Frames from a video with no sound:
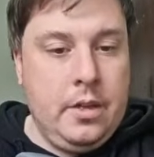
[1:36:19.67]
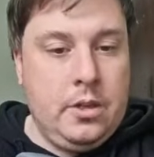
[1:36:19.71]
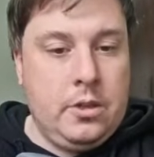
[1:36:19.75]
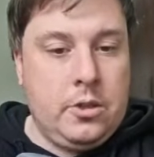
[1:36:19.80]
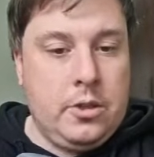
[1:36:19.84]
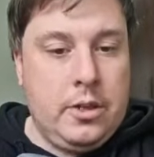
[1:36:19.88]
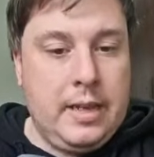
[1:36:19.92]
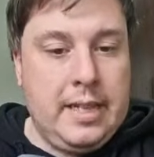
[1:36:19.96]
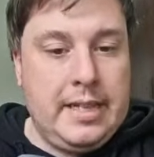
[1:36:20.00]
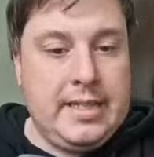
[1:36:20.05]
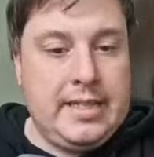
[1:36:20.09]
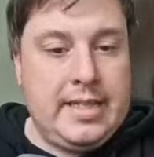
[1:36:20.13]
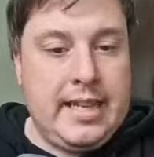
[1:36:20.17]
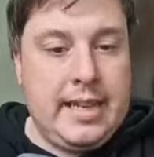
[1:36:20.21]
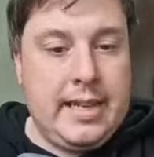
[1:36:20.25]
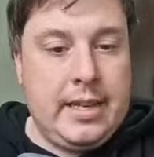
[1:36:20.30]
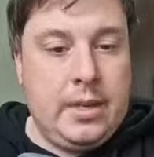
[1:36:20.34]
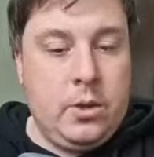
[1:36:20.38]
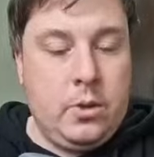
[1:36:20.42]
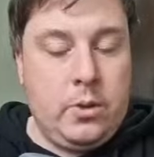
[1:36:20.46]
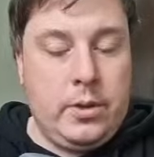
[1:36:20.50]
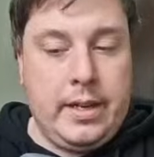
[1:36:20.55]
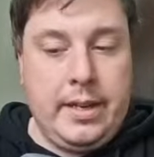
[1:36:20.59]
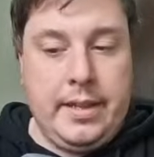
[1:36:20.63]
So let's take
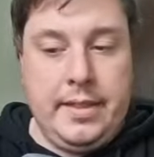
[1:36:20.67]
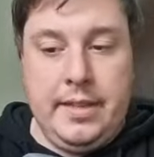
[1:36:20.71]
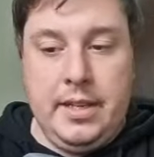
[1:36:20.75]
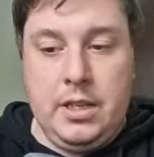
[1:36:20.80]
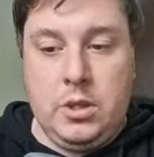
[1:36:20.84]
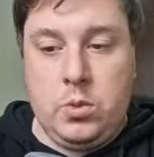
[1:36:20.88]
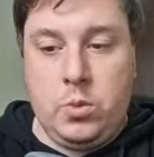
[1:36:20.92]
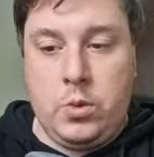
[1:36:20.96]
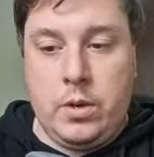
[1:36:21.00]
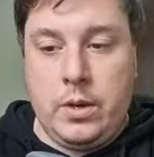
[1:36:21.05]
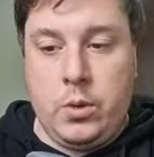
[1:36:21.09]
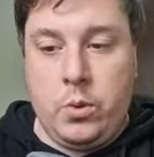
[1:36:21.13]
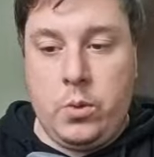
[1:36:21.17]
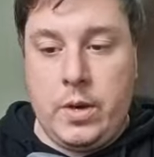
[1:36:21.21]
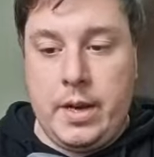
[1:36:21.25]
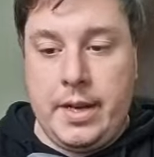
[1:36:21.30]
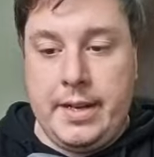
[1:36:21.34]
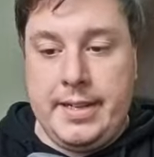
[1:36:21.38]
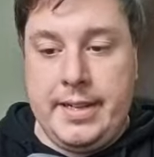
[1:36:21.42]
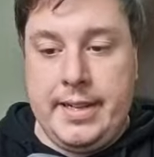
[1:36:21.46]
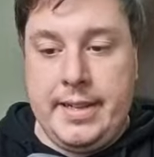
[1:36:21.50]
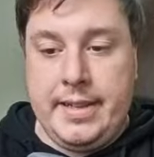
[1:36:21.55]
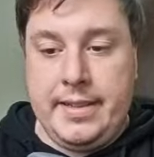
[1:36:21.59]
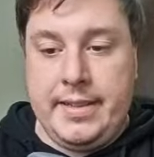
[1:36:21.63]
a look at this one
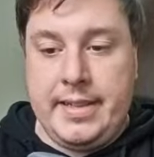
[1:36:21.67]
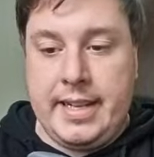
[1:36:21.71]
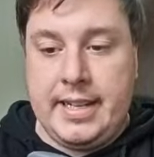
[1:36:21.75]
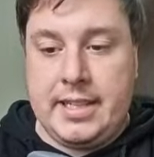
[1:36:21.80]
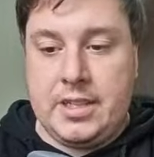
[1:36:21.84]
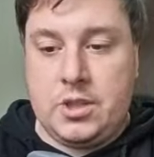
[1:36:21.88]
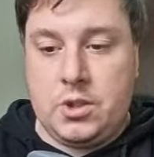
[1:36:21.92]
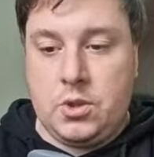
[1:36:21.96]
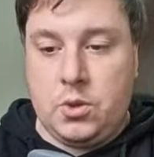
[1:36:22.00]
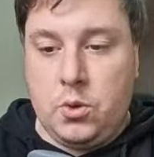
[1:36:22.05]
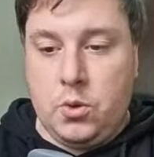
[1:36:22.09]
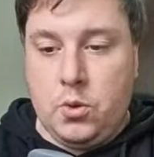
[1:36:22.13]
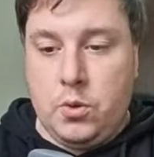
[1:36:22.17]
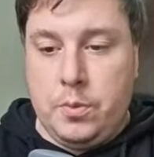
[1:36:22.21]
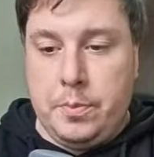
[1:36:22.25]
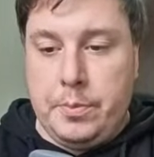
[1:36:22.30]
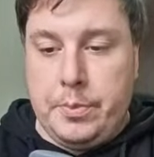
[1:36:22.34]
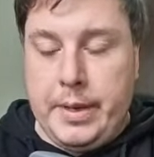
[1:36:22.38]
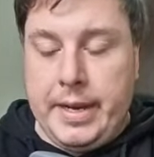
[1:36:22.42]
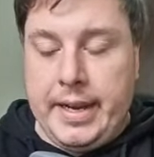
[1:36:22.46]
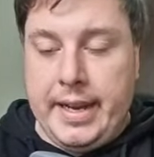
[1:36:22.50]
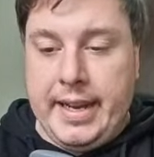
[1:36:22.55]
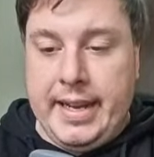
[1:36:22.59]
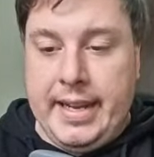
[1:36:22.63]
right here that's still
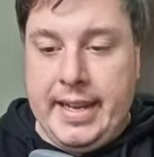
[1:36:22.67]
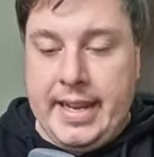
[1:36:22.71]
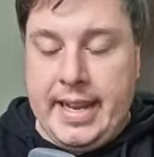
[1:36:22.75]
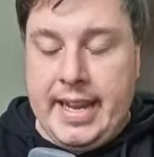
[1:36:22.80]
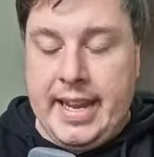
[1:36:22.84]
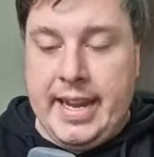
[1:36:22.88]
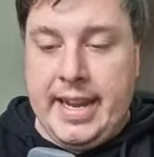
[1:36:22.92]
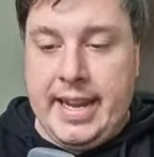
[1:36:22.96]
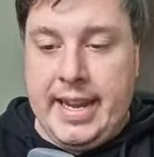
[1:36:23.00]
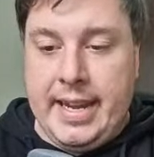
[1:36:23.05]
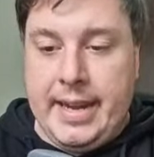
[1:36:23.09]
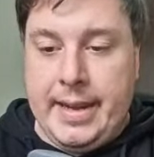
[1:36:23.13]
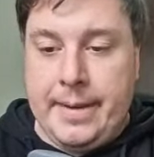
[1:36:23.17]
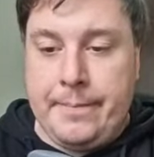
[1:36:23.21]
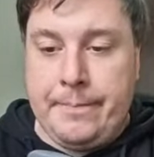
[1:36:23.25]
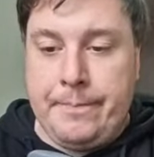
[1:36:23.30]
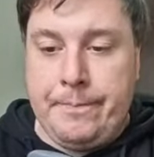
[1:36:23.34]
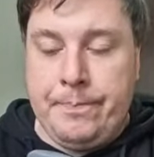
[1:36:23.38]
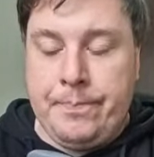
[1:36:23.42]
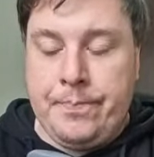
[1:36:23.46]
bringing in,